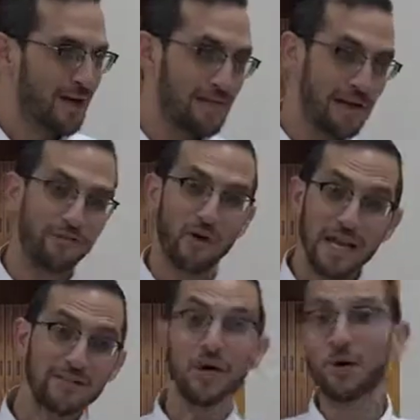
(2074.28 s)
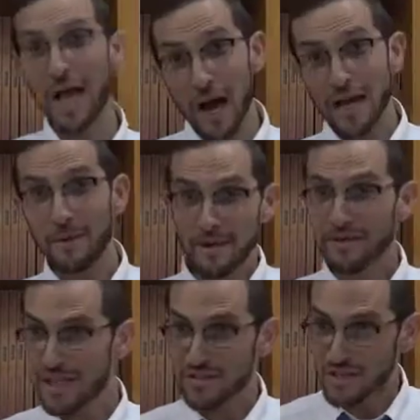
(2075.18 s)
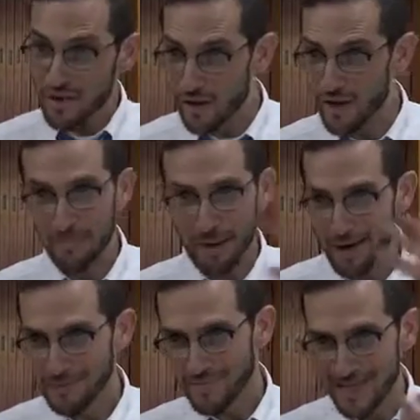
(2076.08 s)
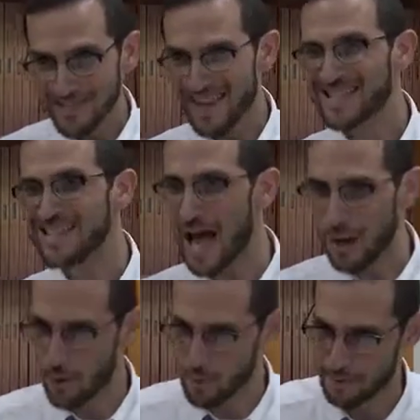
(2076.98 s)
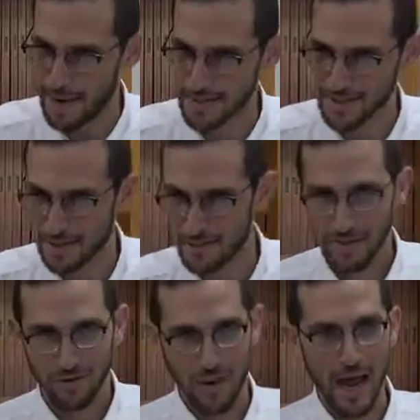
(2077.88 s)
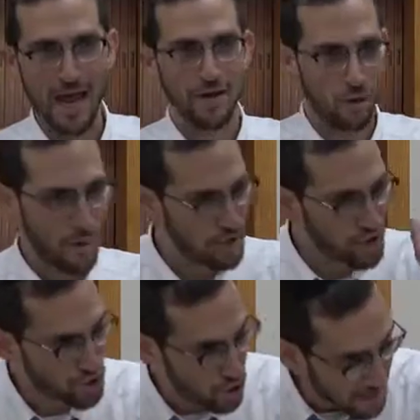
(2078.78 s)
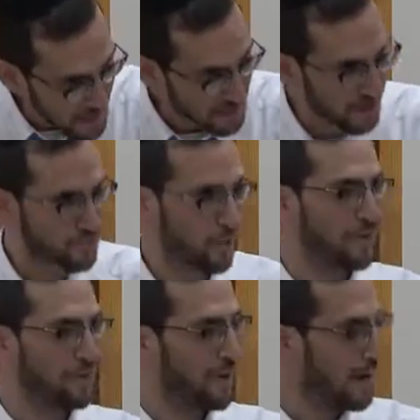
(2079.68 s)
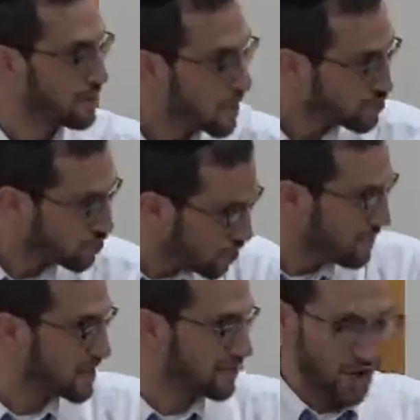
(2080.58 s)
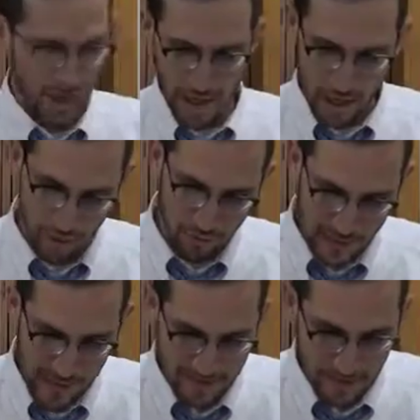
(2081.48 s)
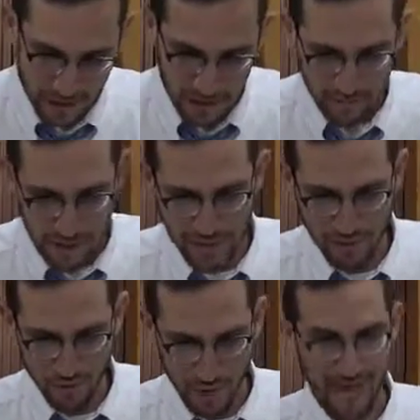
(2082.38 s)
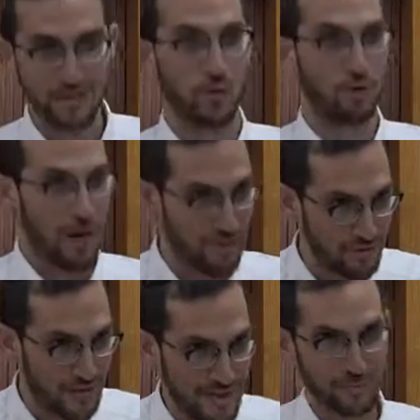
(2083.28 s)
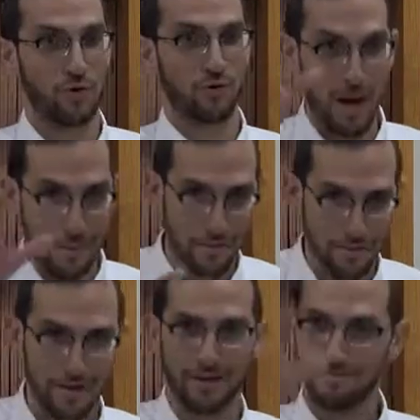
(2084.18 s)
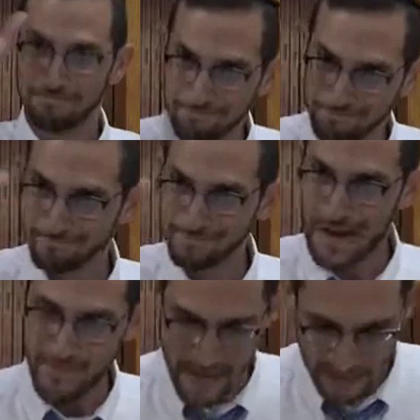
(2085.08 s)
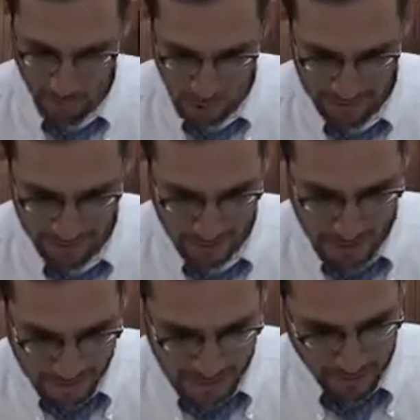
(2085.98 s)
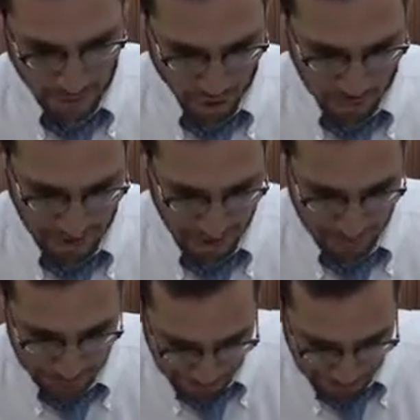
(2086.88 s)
And therefore, even though, yeah, okay, we understand the svara, but that is not what we paskin, right? Women should make that. She should make the shechianu. That is the minhag of Klal Yisrael. That's what her mother did. That's what her grandmother did, and that is what should be done.